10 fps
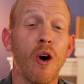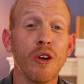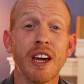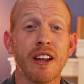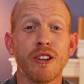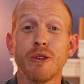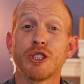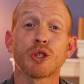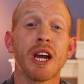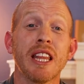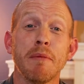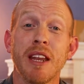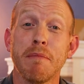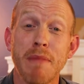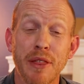All you gotta do is train them
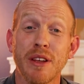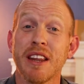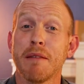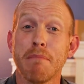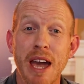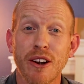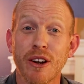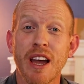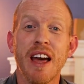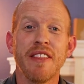in a method and a manner